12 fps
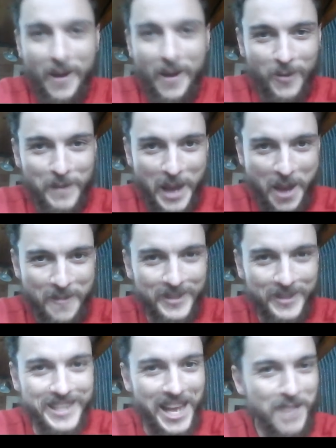
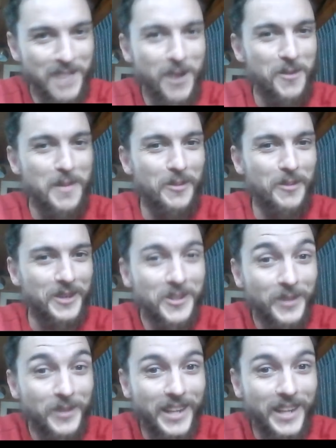remembers that. He might remember it
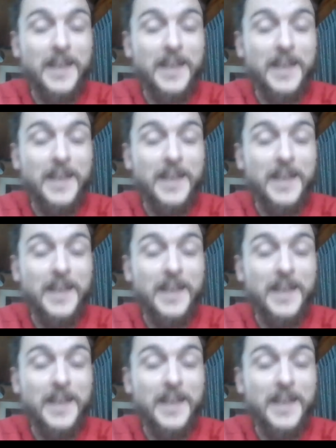differently.